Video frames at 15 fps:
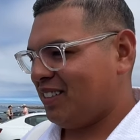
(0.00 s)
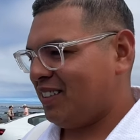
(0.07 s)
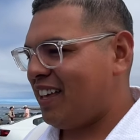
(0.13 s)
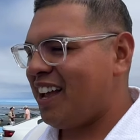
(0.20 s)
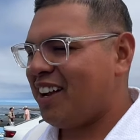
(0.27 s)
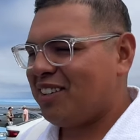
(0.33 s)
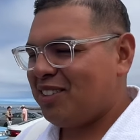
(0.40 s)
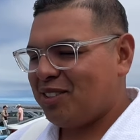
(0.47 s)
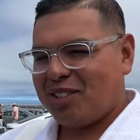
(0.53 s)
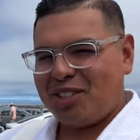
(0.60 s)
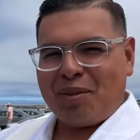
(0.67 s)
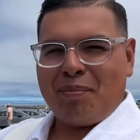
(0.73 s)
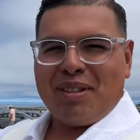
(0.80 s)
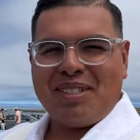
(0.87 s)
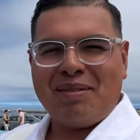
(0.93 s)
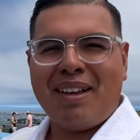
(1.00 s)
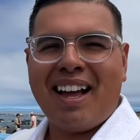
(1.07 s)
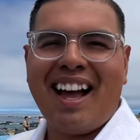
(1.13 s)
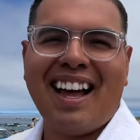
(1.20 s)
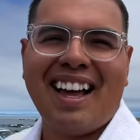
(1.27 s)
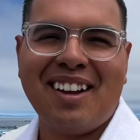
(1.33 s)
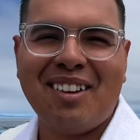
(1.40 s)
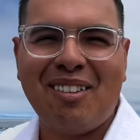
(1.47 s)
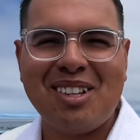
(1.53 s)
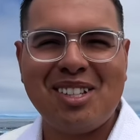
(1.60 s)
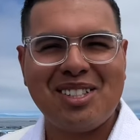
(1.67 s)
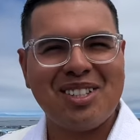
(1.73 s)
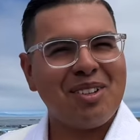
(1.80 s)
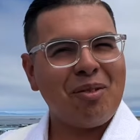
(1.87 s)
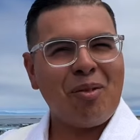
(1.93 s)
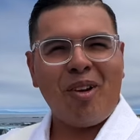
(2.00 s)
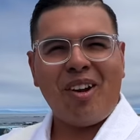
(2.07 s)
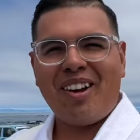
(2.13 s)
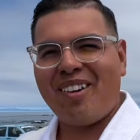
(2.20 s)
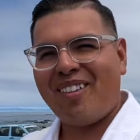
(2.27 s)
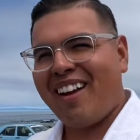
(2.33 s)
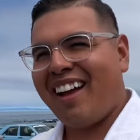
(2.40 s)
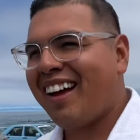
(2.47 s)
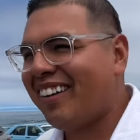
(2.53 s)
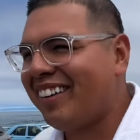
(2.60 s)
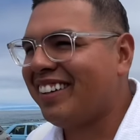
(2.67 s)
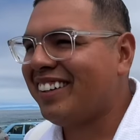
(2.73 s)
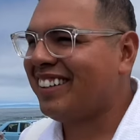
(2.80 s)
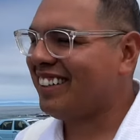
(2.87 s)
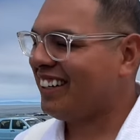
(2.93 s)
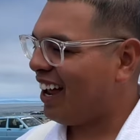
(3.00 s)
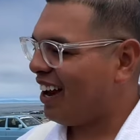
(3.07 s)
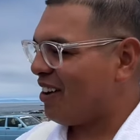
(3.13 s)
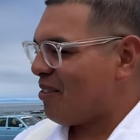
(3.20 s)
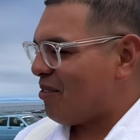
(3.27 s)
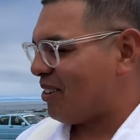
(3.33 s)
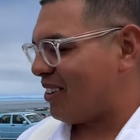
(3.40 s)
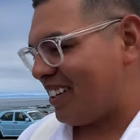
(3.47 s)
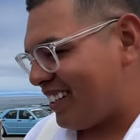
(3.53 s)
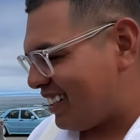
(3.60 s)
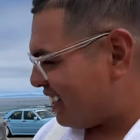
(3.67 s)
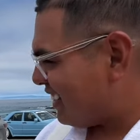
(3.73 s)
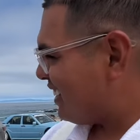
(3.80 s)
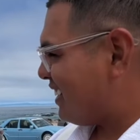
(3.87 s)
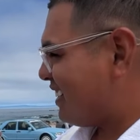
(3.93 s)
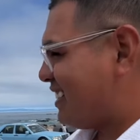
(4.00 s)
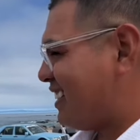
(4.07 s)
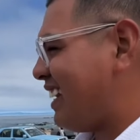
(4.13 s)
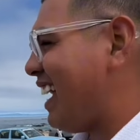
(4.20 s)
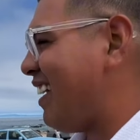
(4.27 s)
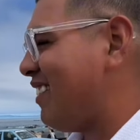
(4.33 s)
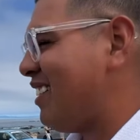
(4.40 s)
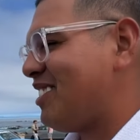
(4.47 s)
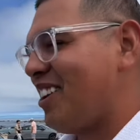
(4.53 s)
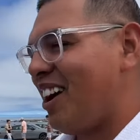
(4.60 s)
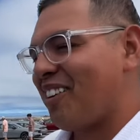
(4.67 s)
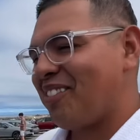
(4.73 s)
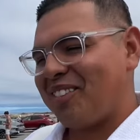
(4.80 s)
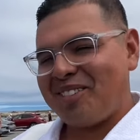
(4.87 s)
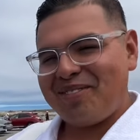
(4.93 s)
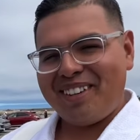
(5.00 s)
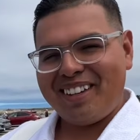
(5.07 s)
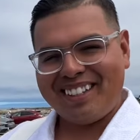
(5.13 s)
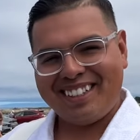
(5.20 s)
Yeah, because you're such a busy guy. You're always running around, not able to sit down and talk for a bit.